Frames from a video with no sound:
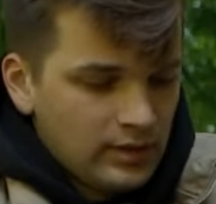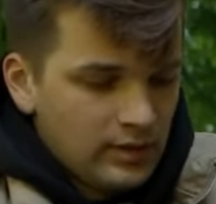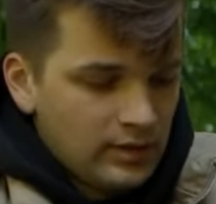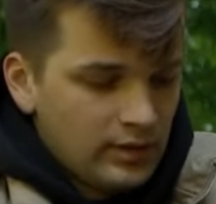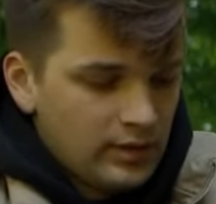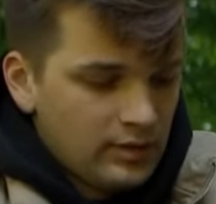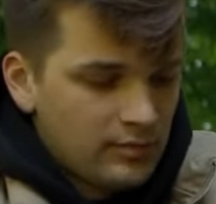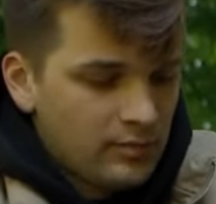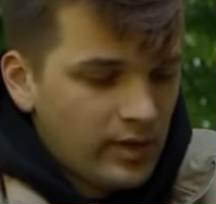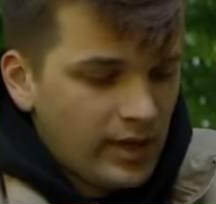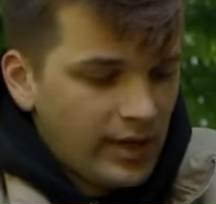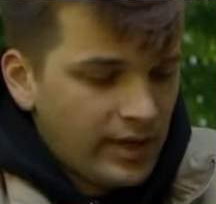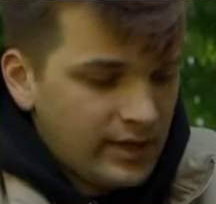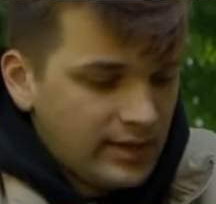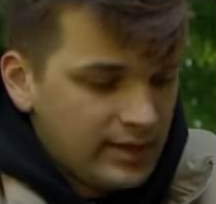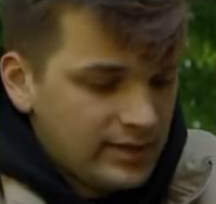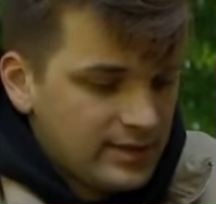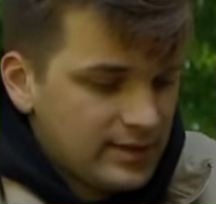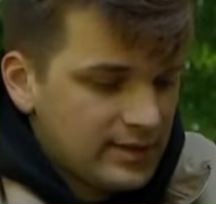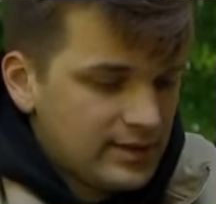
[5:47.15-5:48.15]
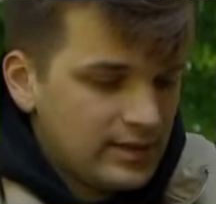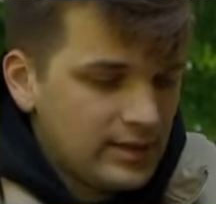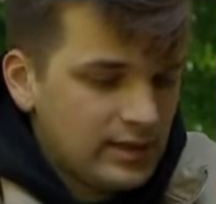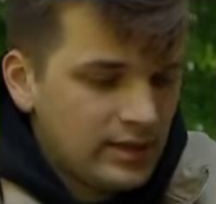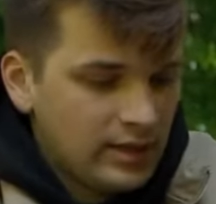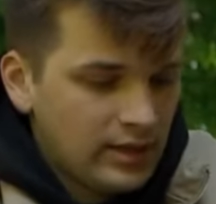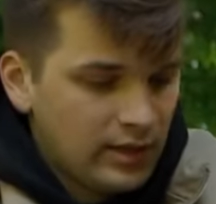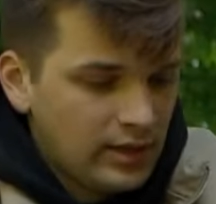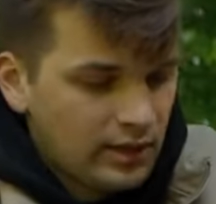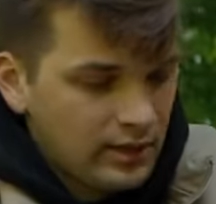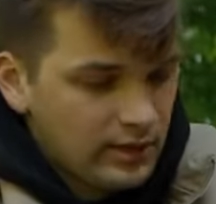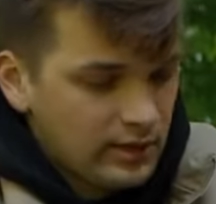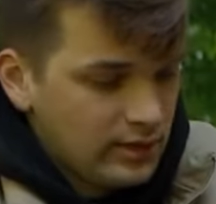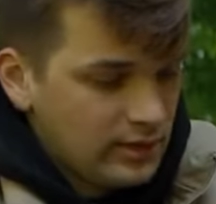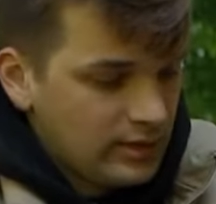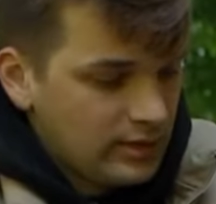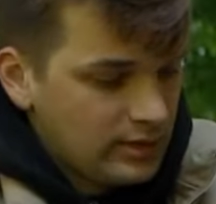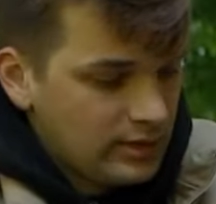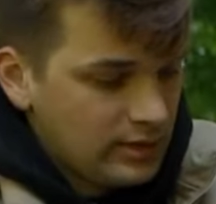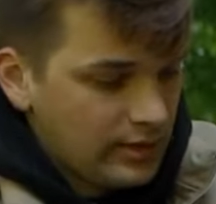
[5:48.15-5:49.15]
mics,
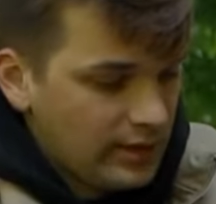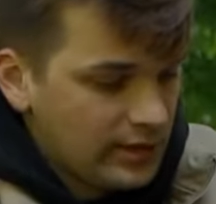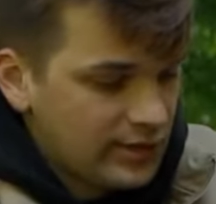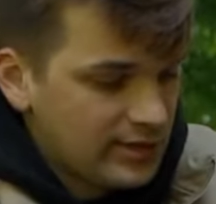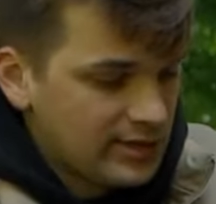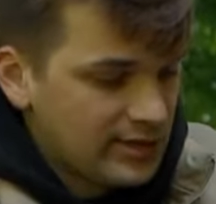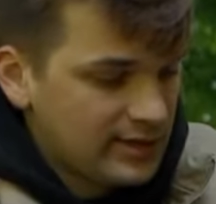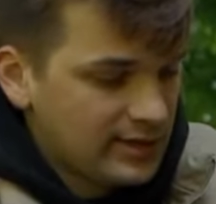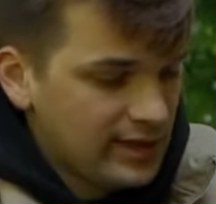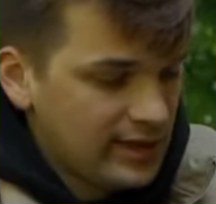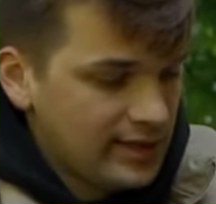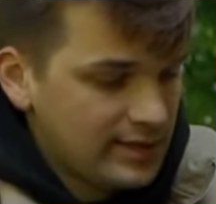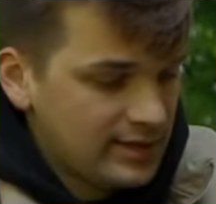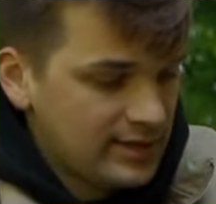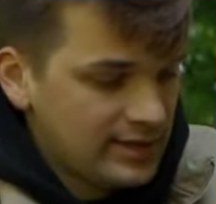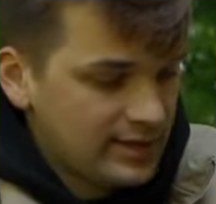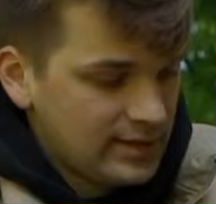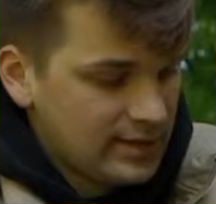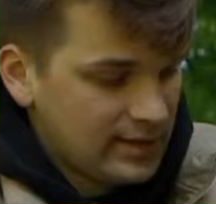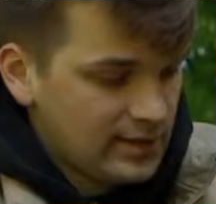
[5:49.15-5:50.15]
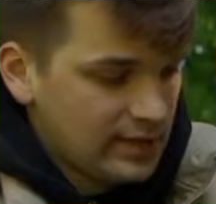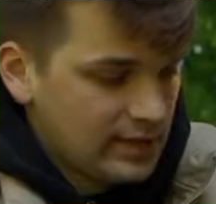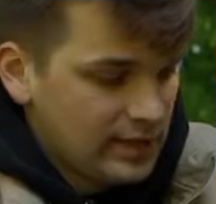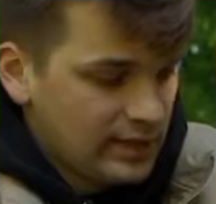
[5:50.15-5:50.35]
extra lens,